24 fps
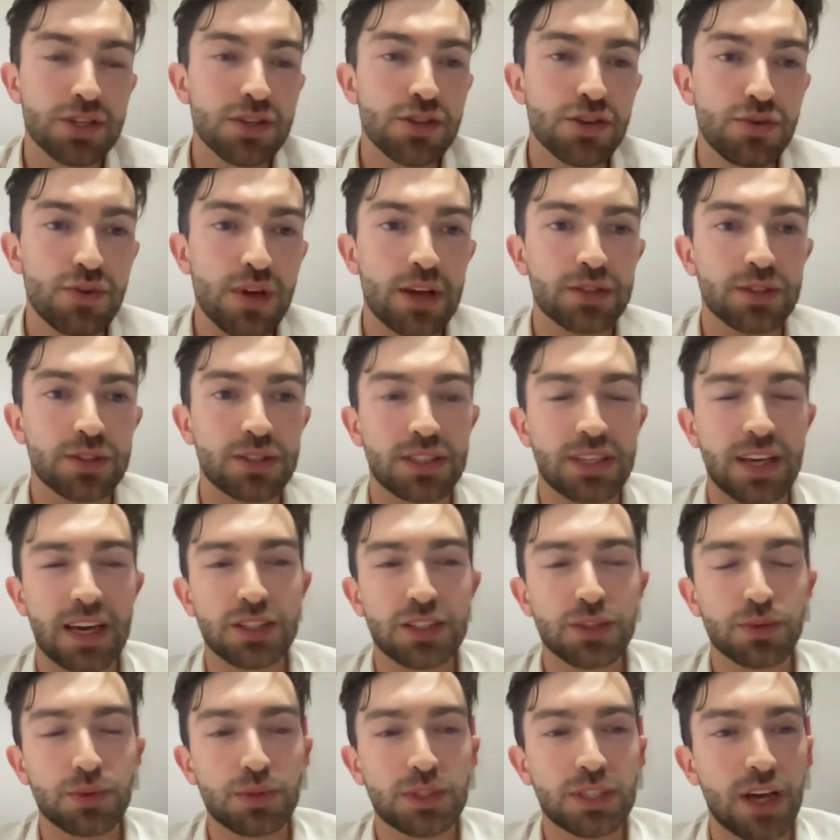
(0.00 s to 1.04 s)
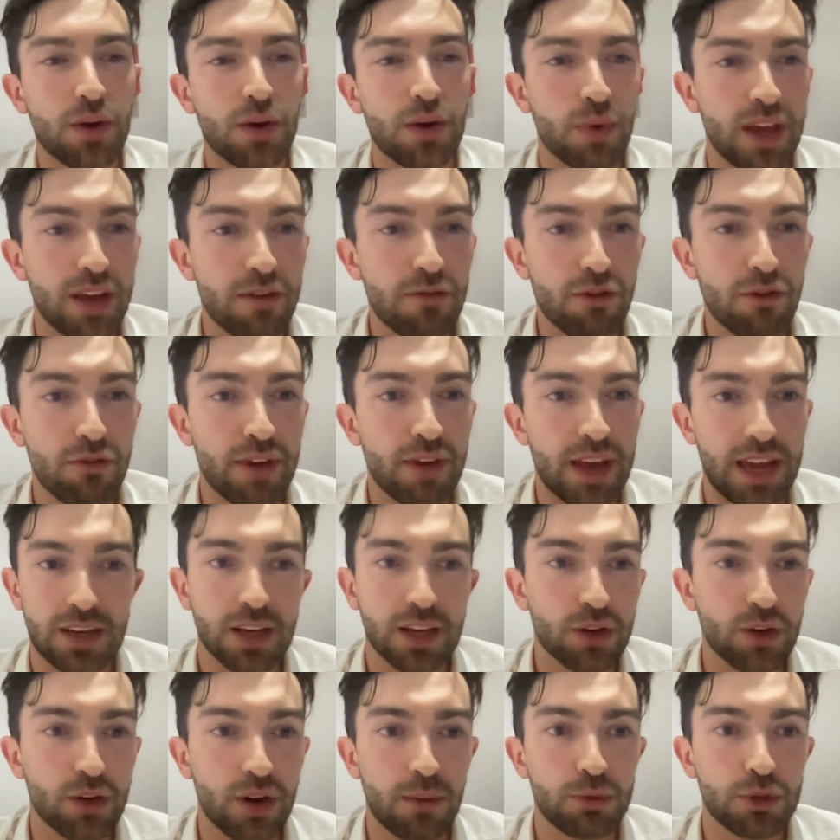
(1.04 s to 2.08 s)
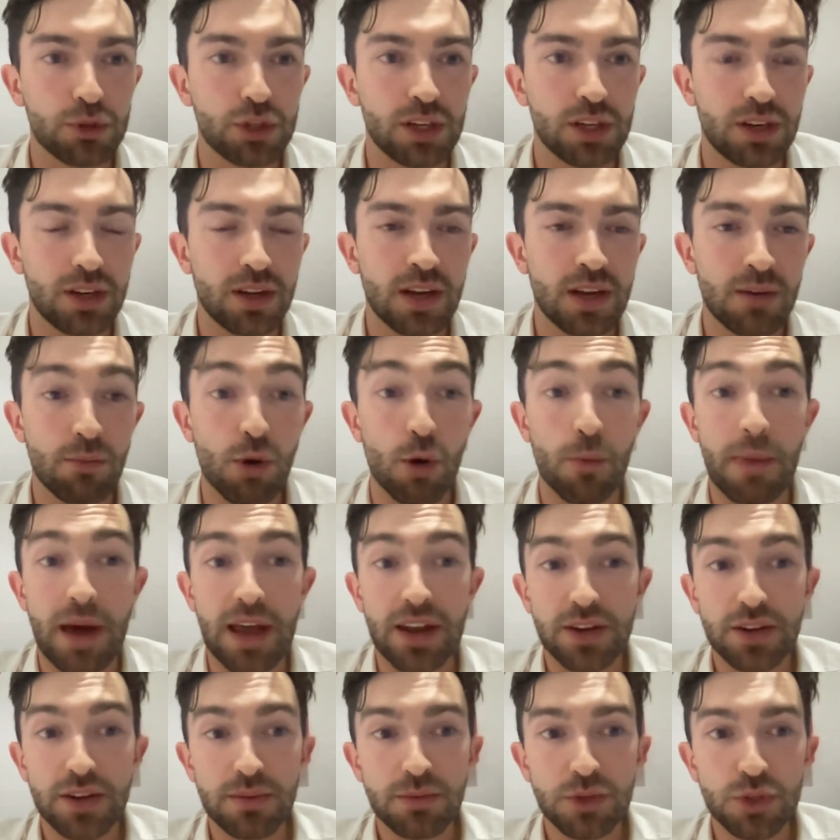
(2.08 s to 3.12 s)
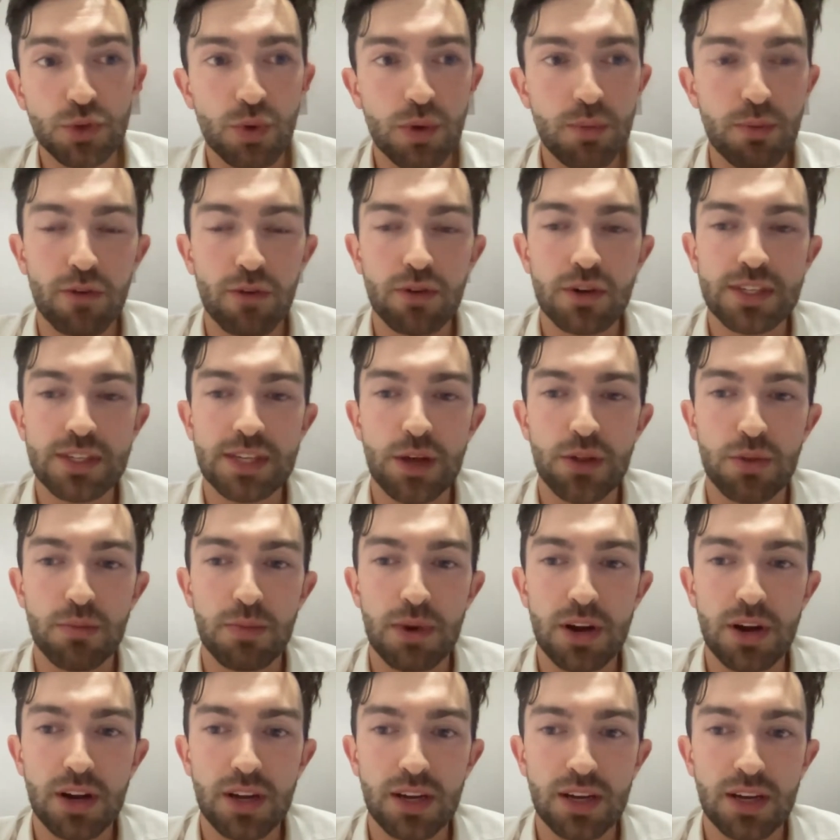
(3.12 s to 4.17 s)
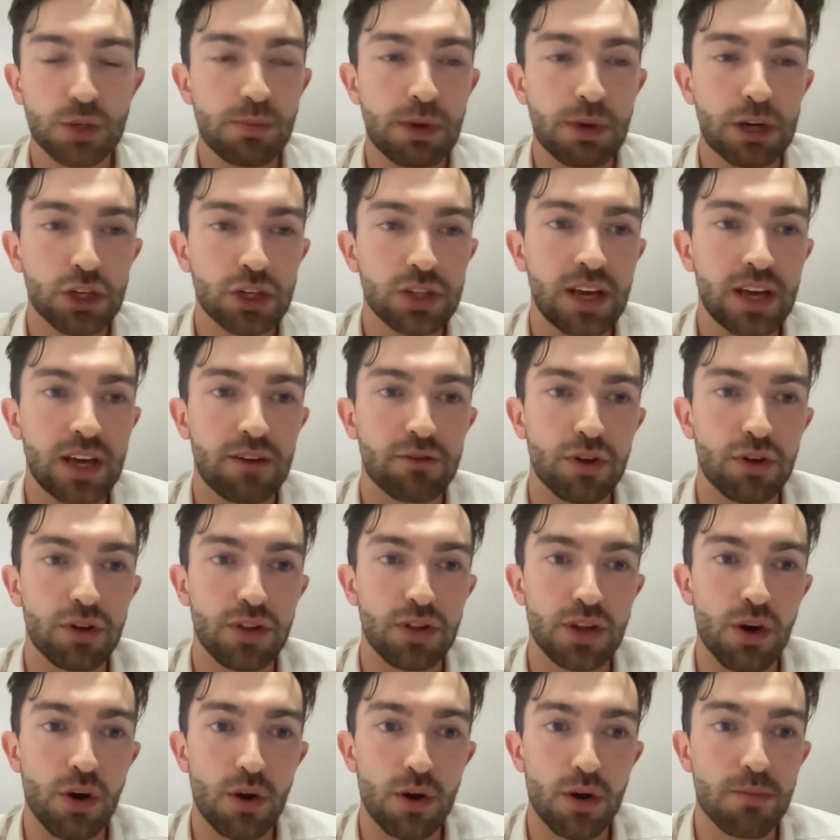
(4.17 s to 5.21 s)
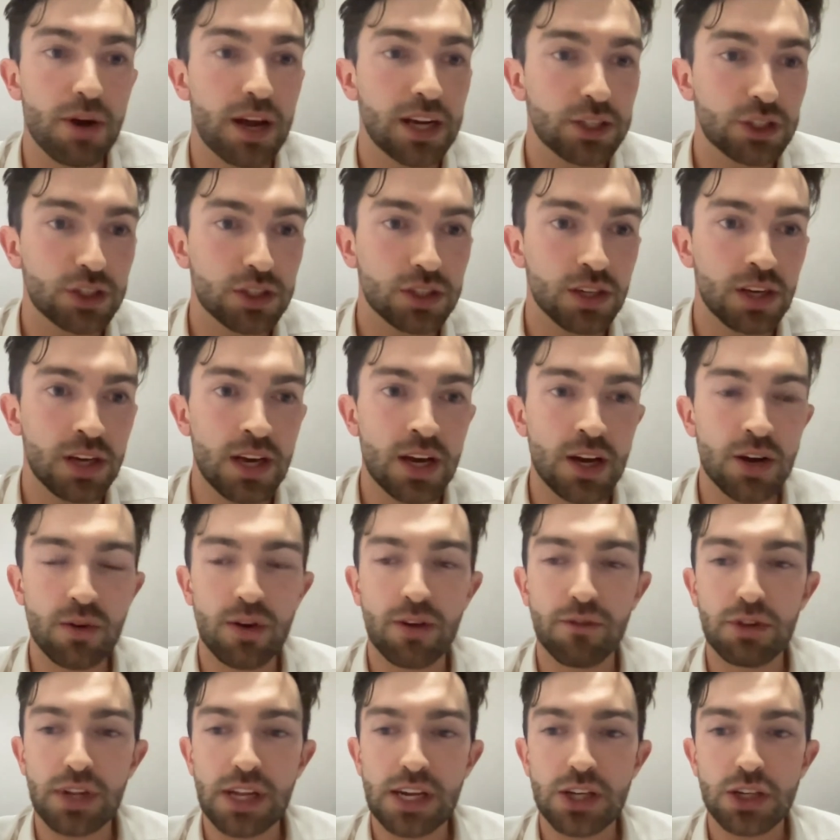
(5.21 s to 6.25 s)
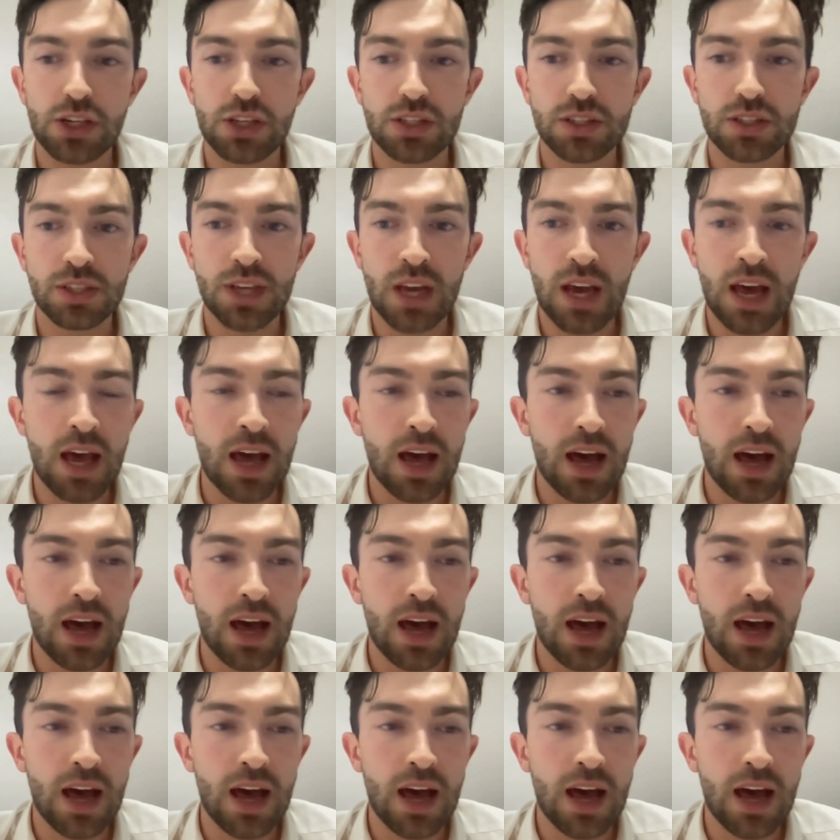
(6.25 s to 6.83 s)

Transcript: in the 2010s, we saw a wave of anti-corruption momentum sweep over South America, especially after the Odebrecht revelations.